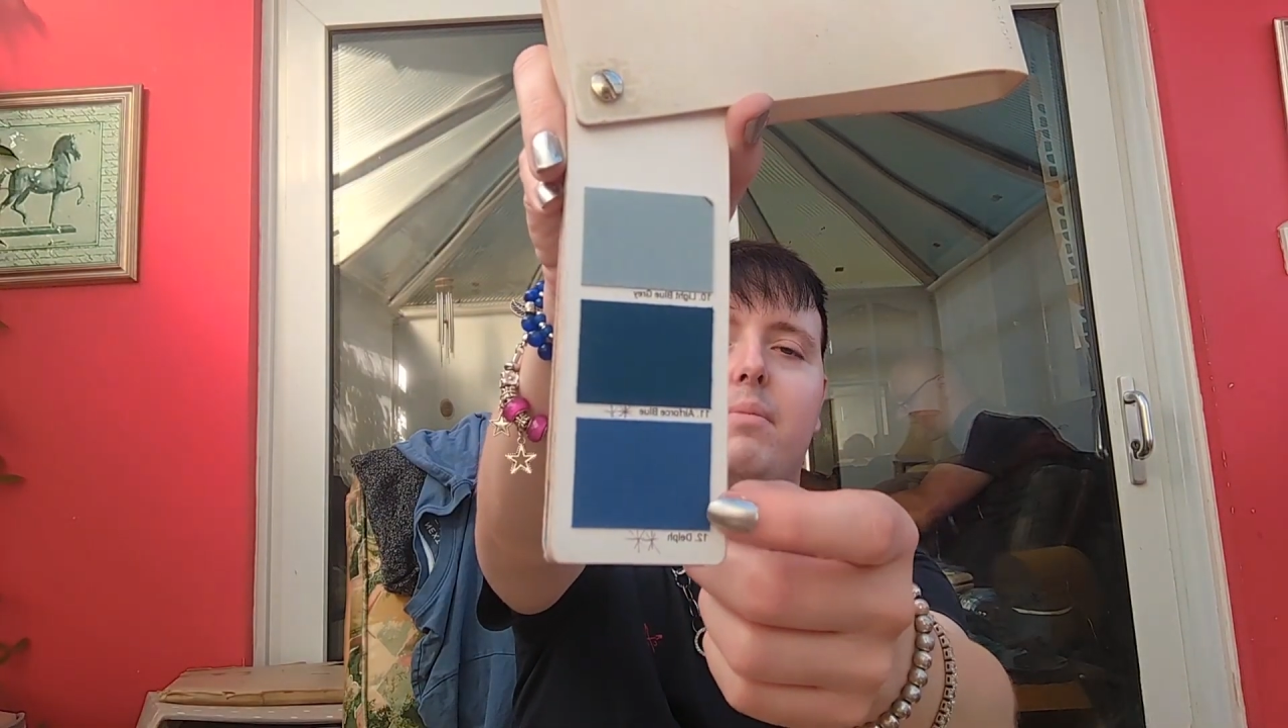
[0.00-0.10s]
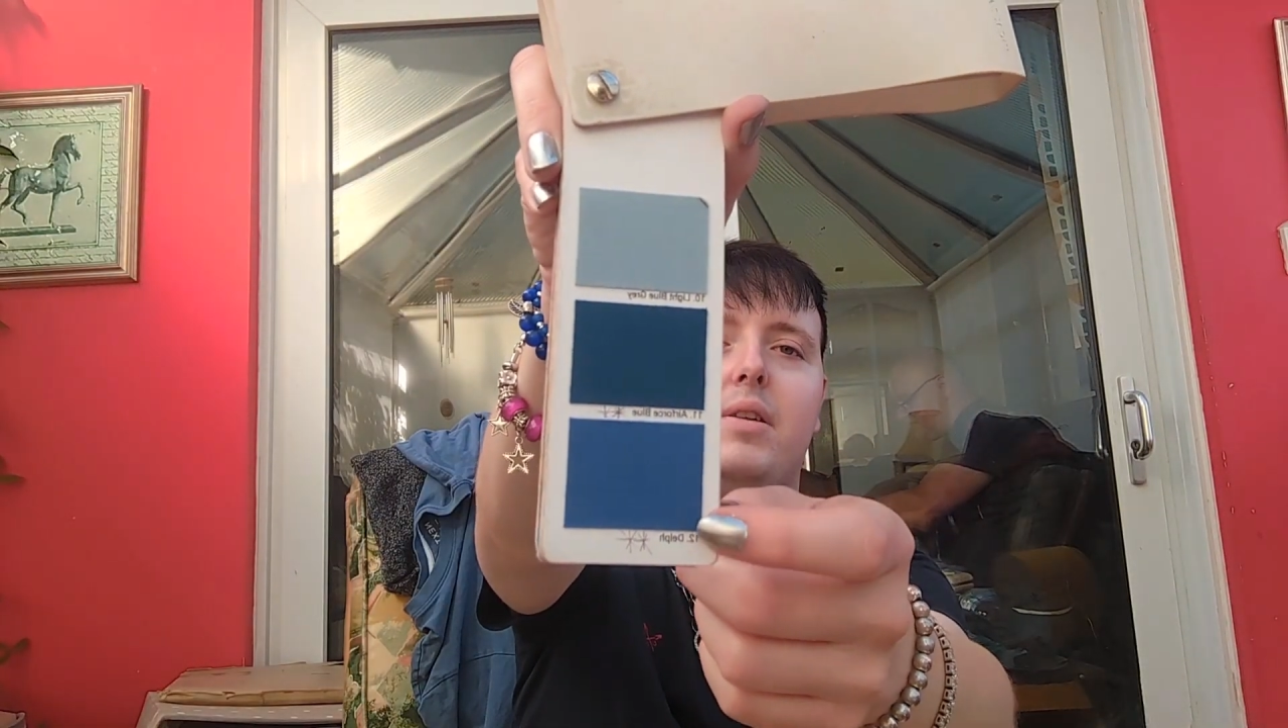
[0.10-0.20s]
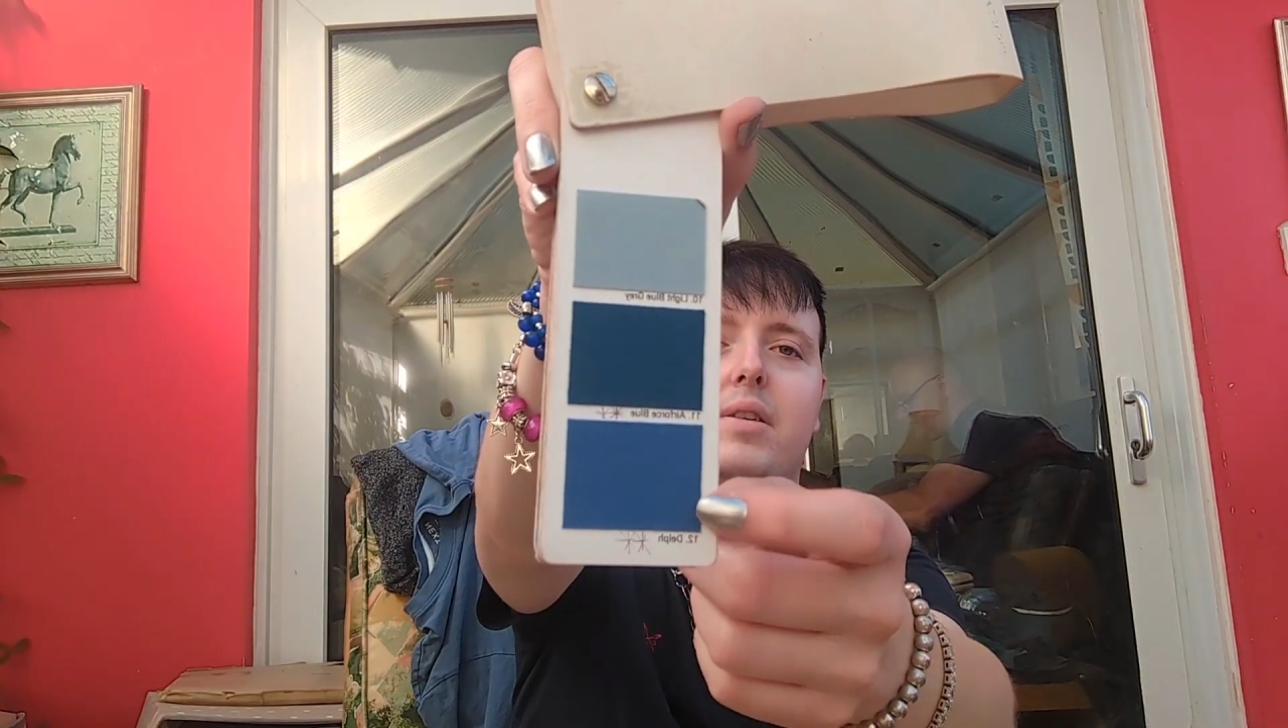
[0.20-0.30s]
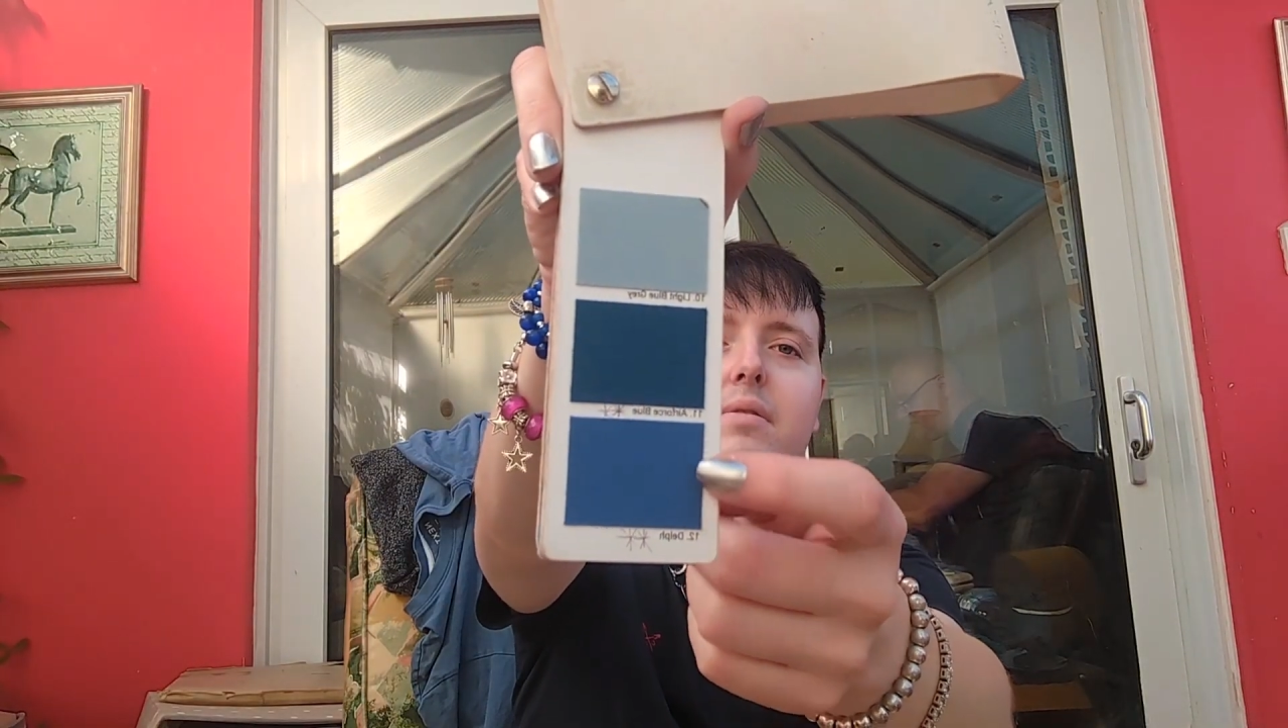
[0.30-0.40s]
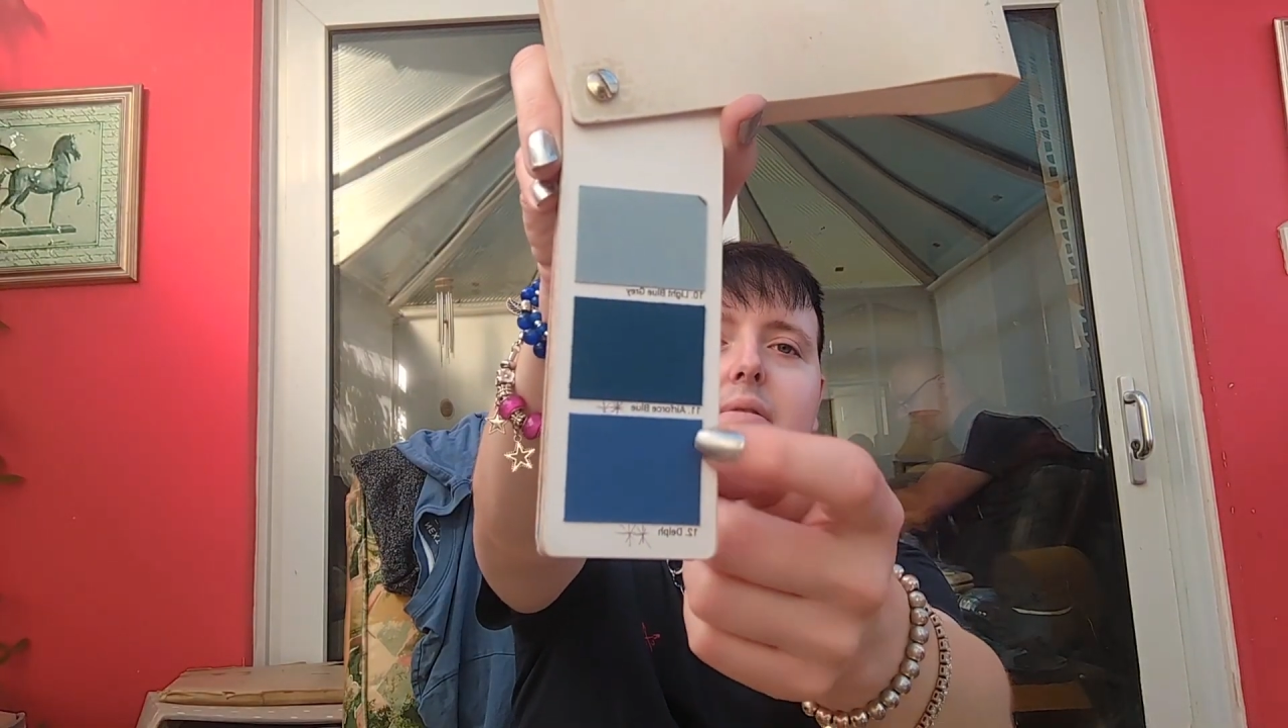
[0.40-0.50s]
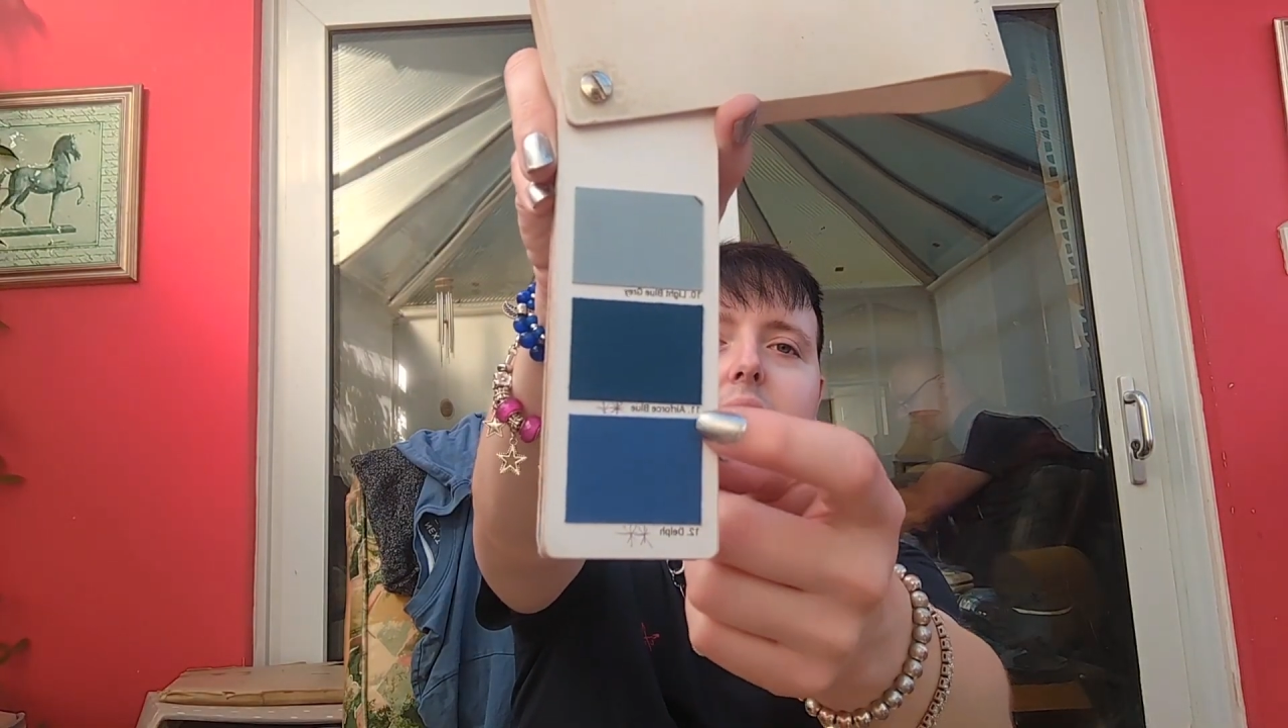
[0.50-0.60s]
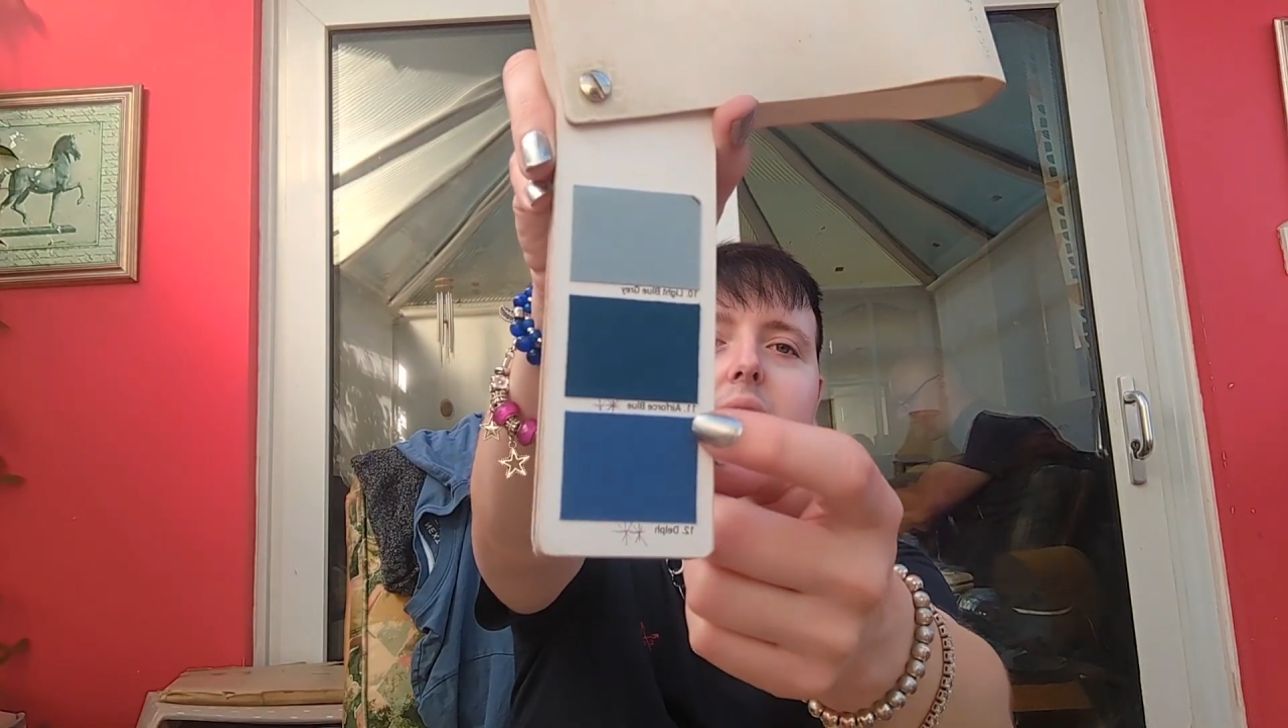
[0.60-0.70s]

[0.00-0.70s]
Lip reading: blue,